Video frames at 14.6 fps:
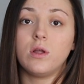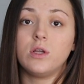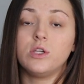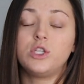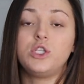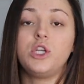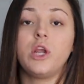
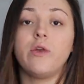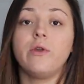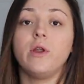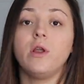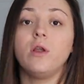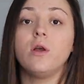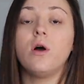
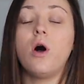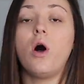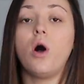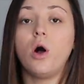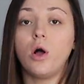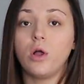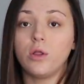sharing
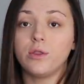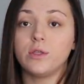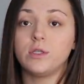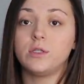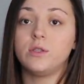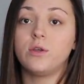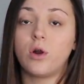all
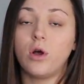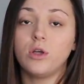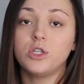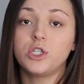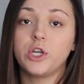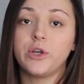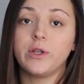this, they're all
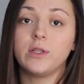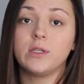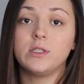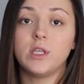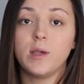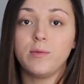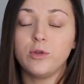sharing the
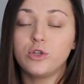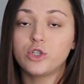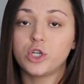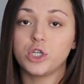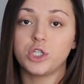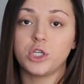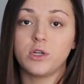same
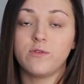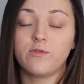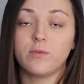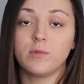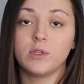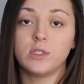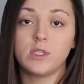nutrition
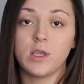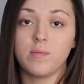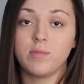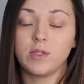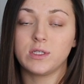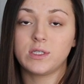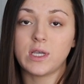from the same
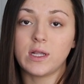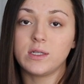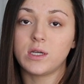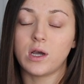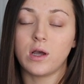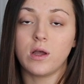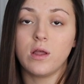
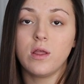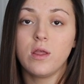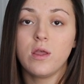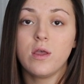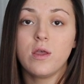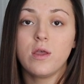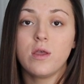placenta.
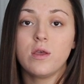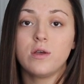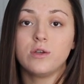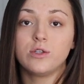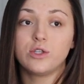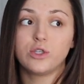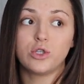
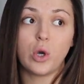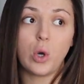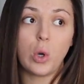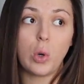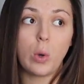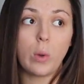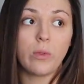
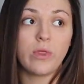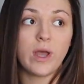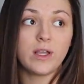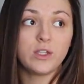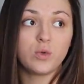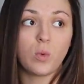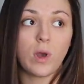So
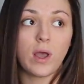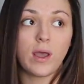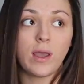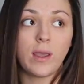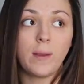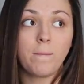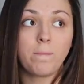that's
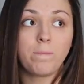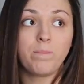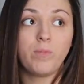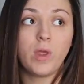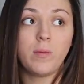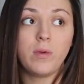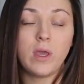why
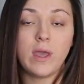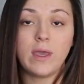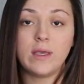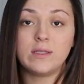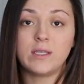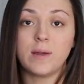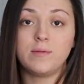baby
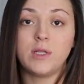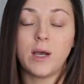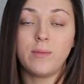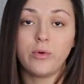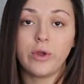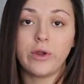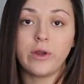A's
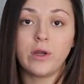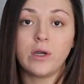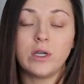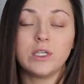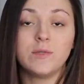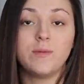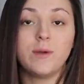abdominal area is a